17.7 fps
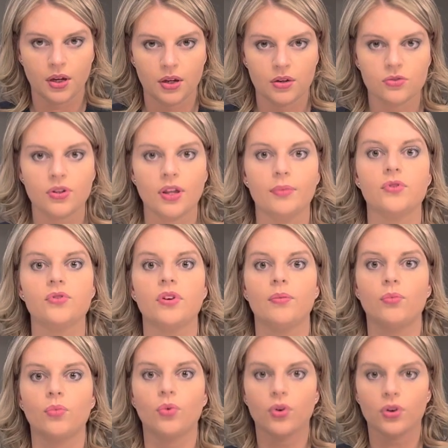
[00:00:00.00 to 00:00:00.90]
So that means you
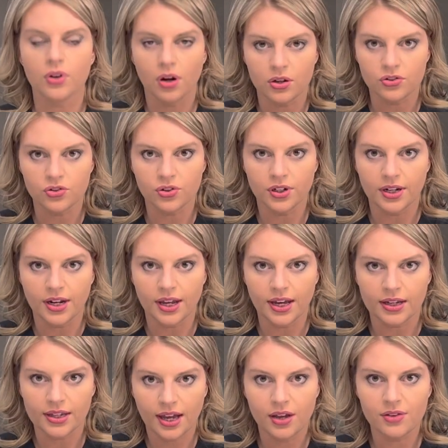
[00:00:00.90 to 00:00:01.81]
have more concentrated
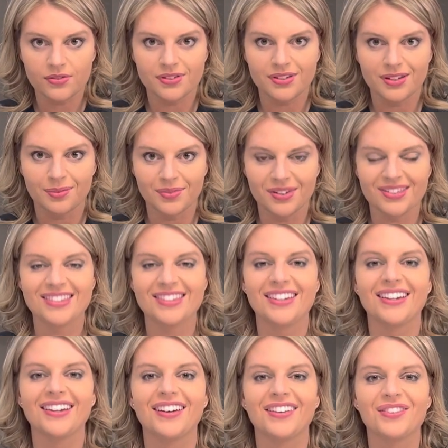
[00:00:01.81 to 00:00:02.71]
calcium that's
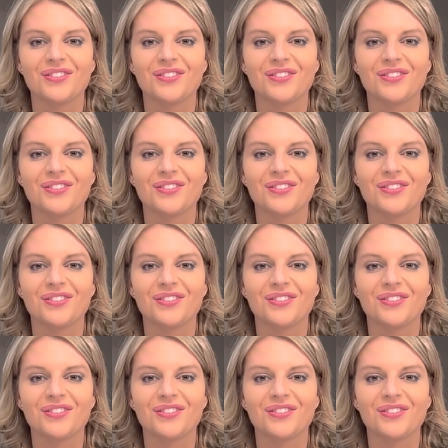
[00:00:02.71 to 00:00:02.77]
sitting on